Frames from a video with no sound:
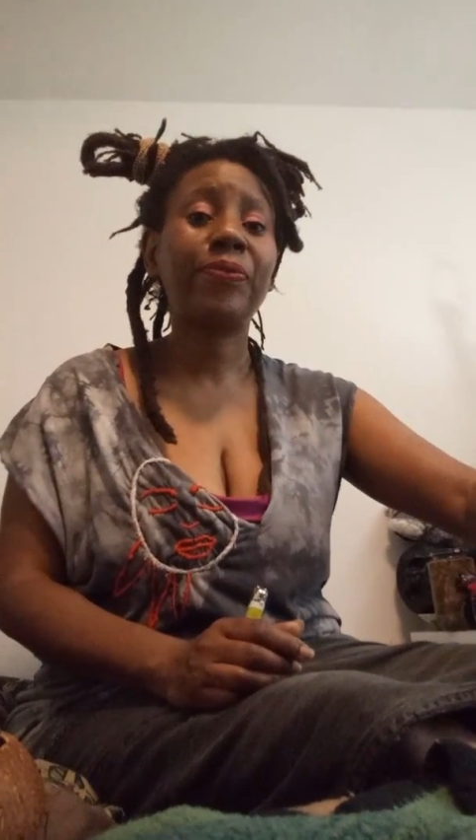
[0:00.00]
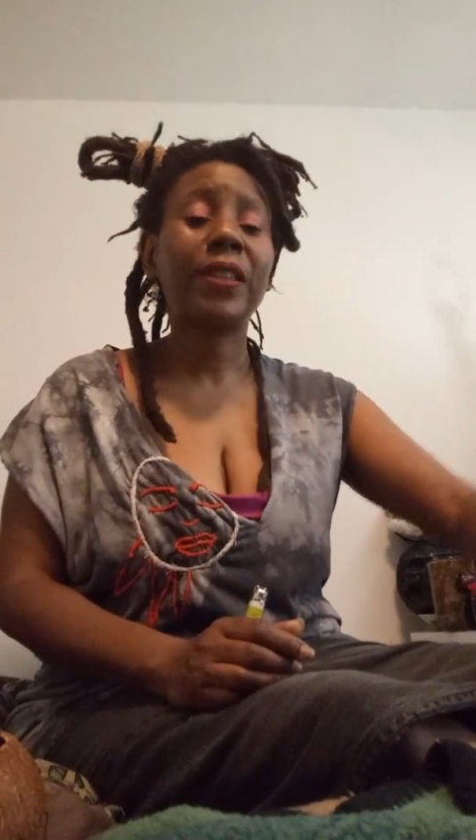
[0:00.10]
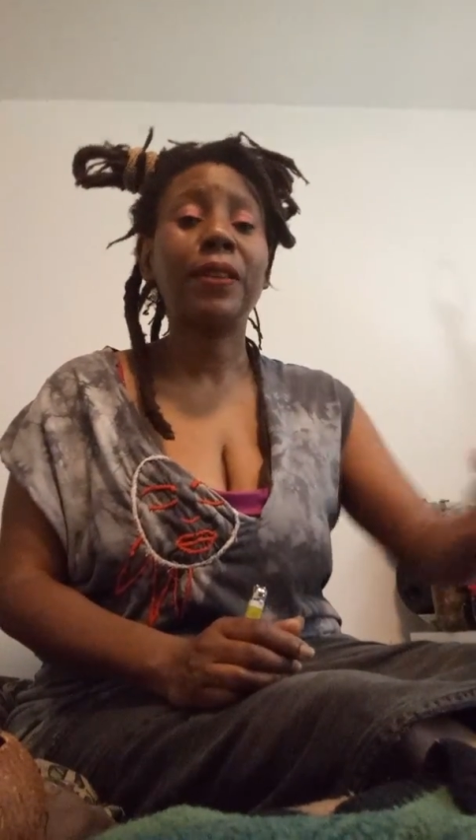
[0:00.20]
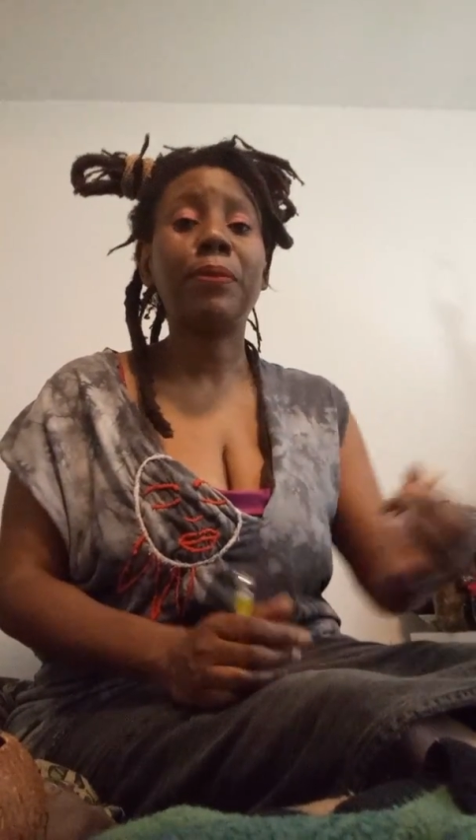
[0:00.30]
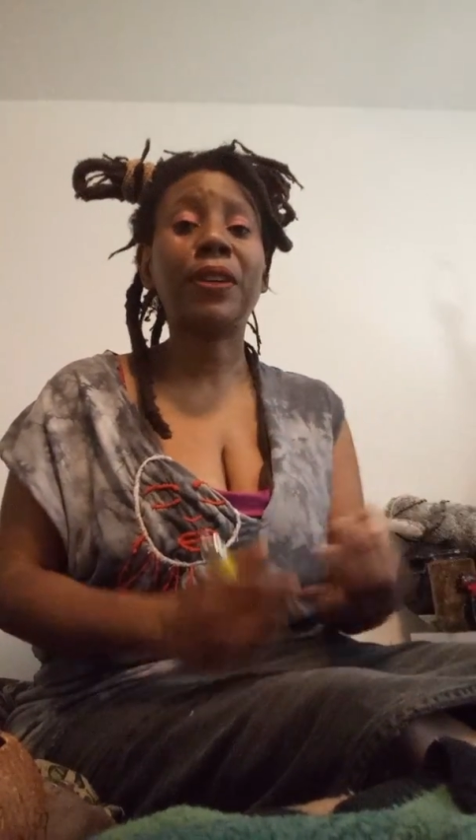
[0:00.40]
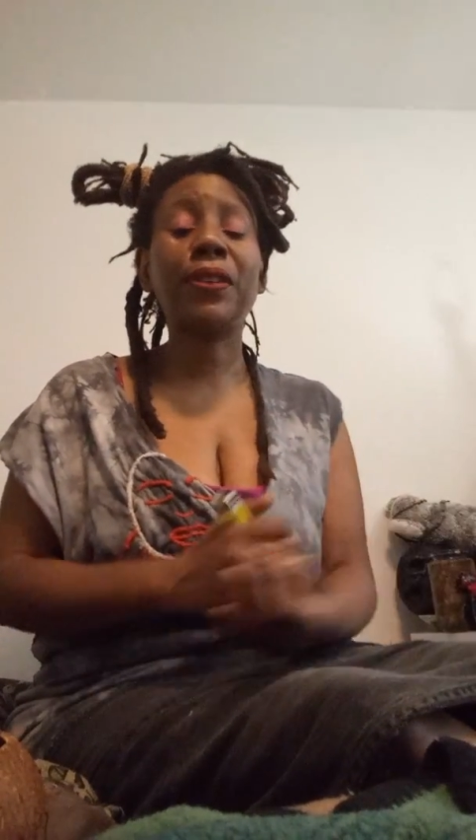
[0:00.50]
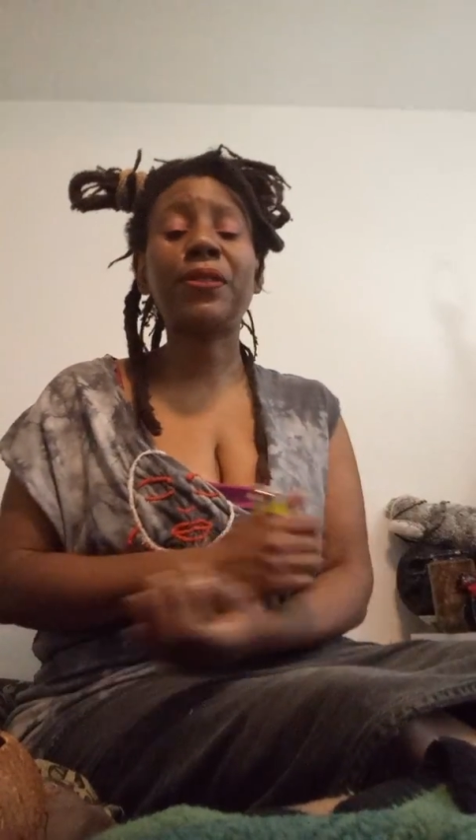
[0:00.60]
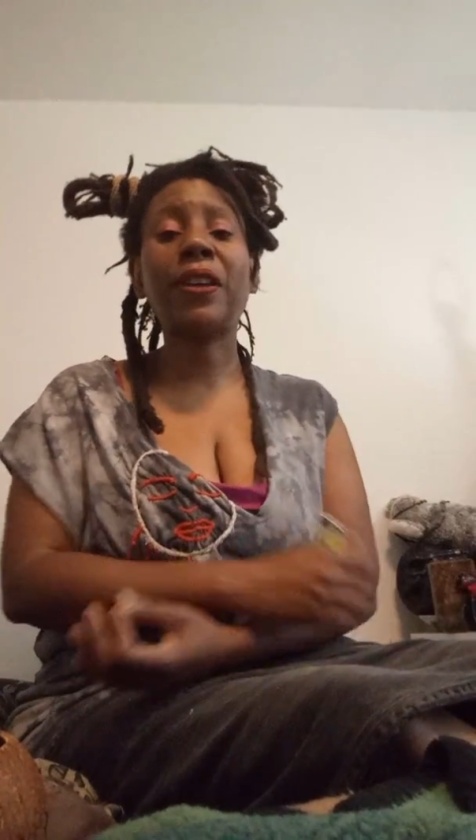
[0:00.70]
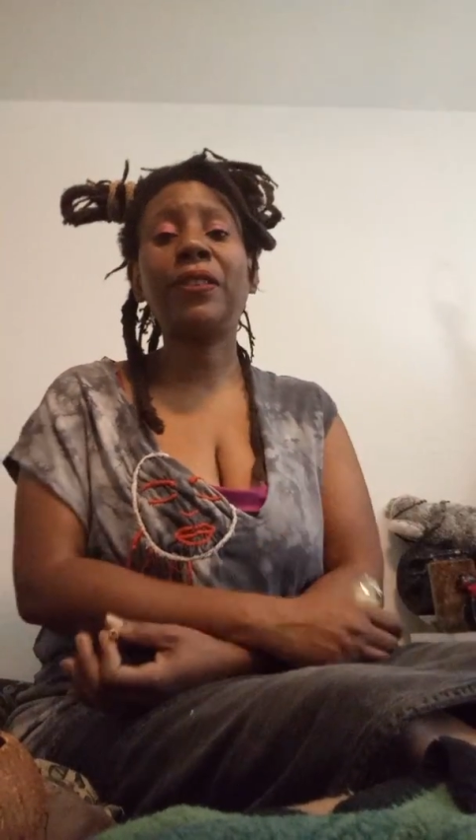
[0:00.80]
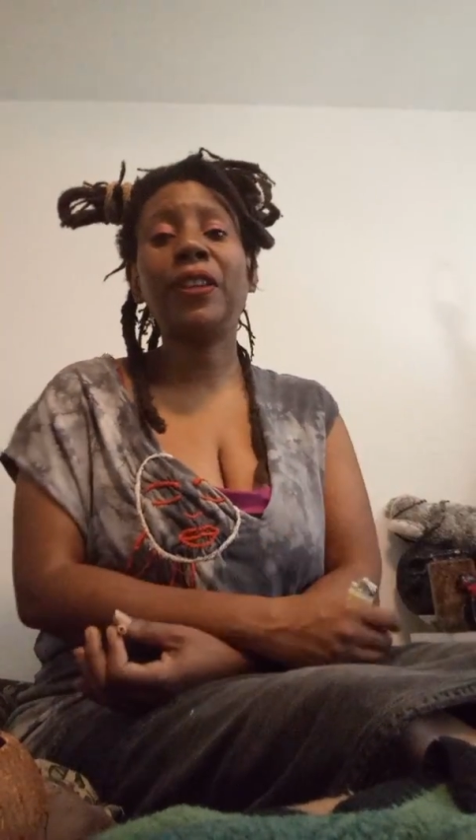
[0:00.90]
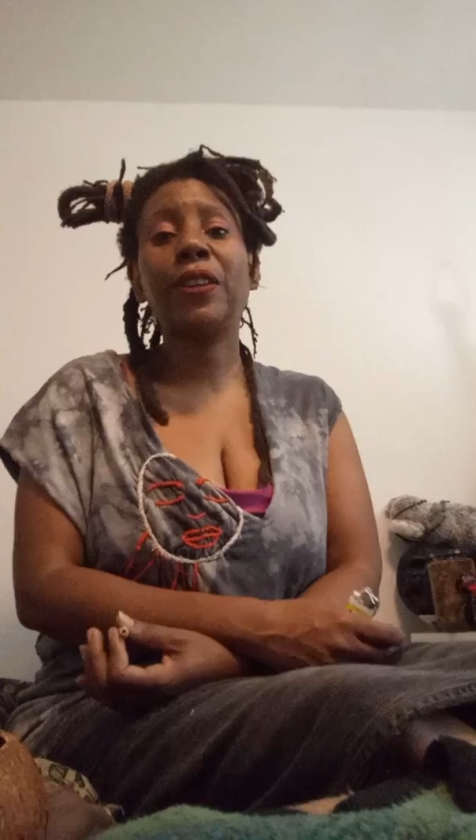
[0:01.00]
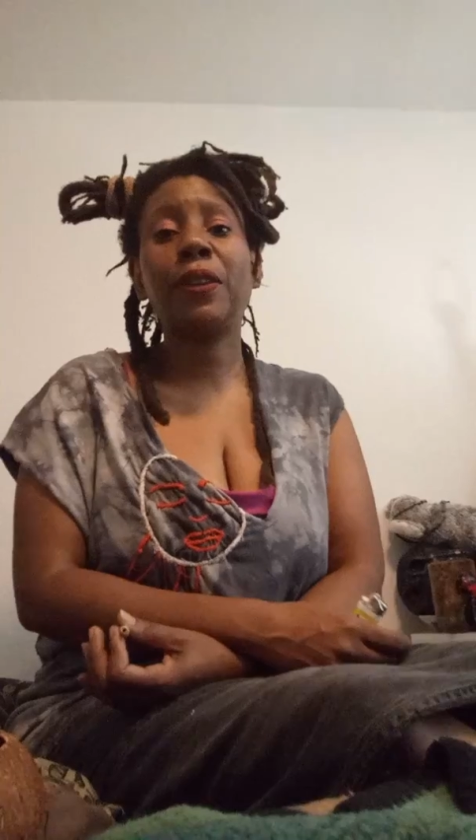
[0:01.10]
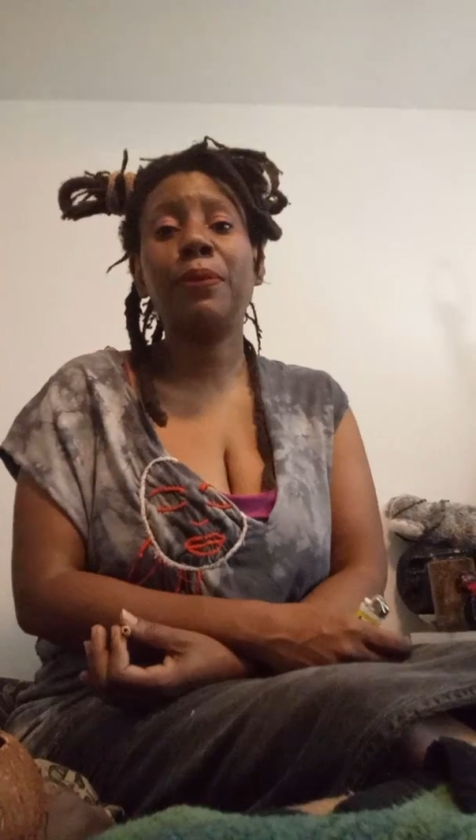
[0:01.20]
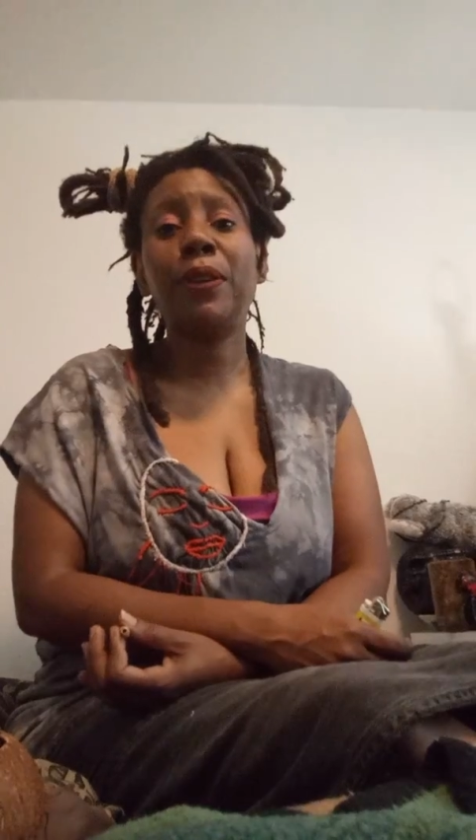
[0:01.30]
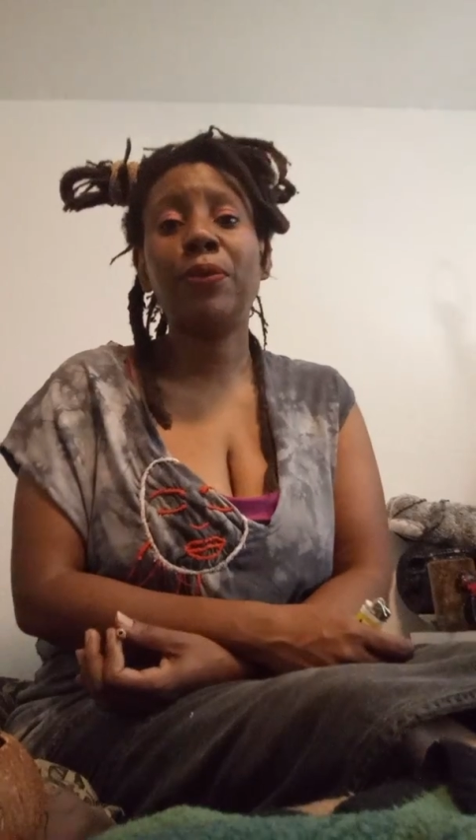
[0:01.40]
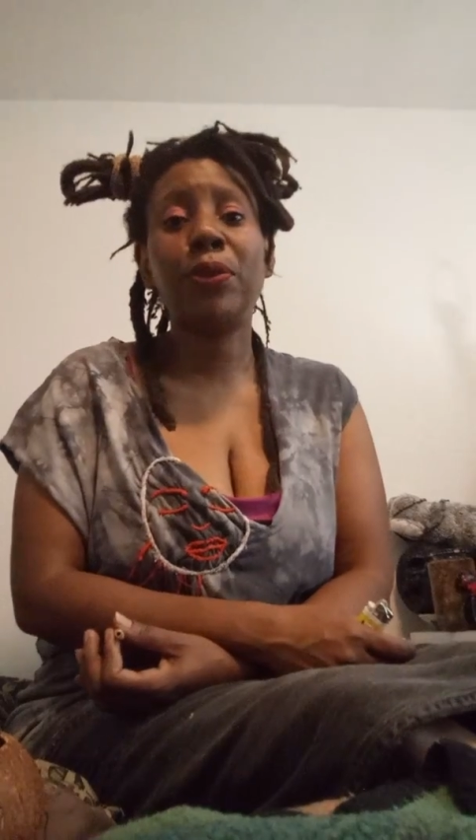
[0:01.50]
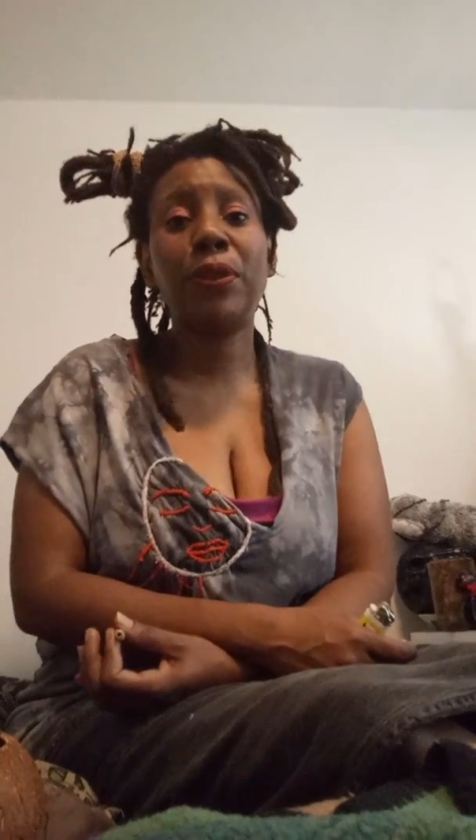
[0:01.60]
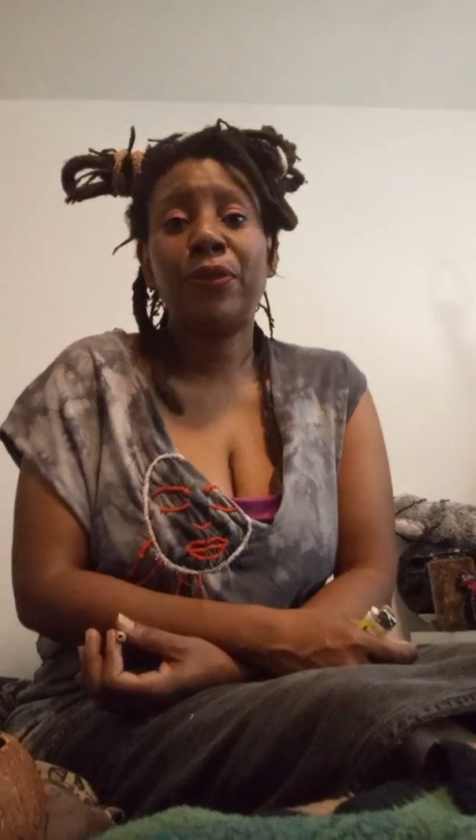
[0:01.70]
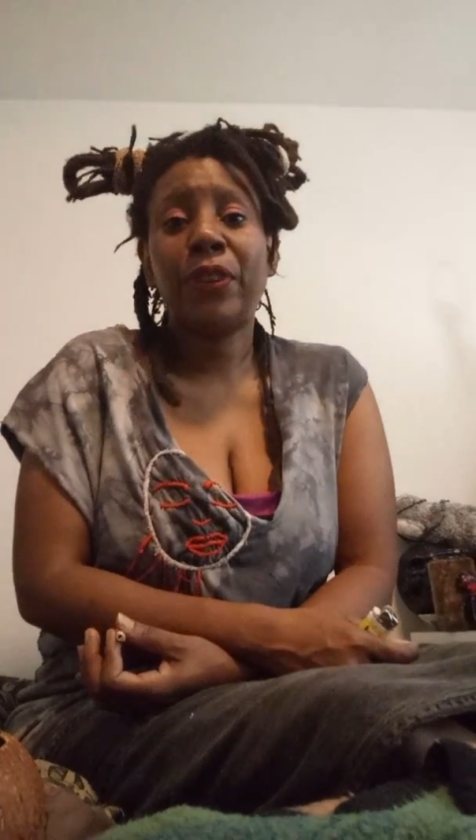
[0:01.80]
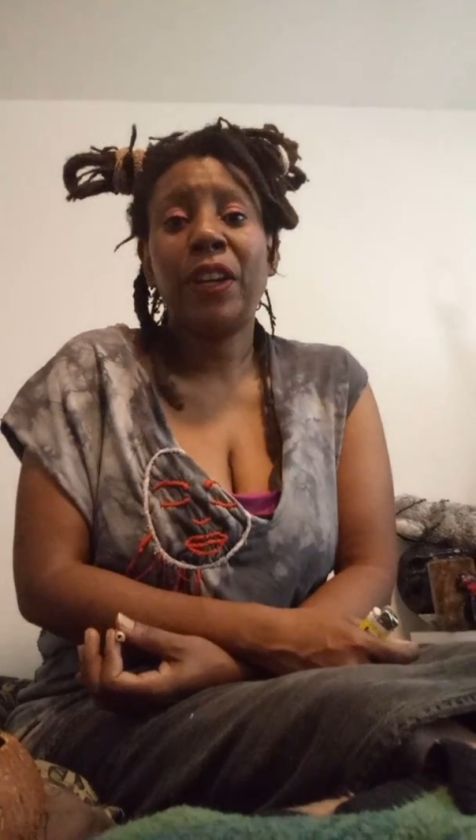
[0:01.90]
Because I think it can be really
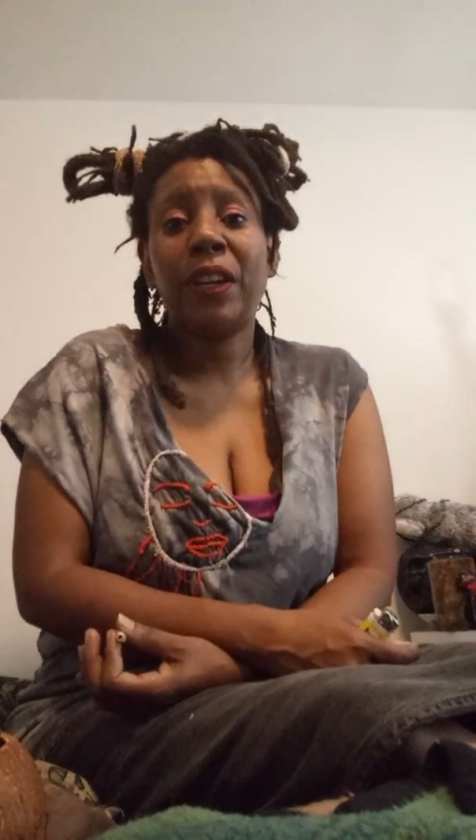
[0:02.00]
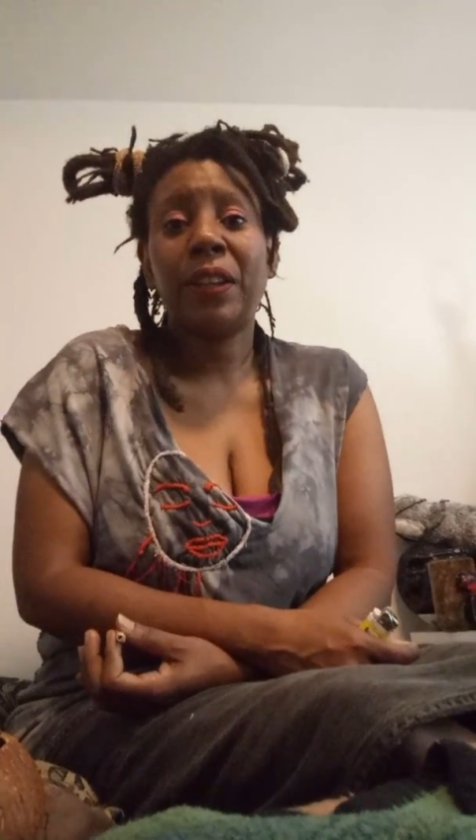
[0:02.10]
fun.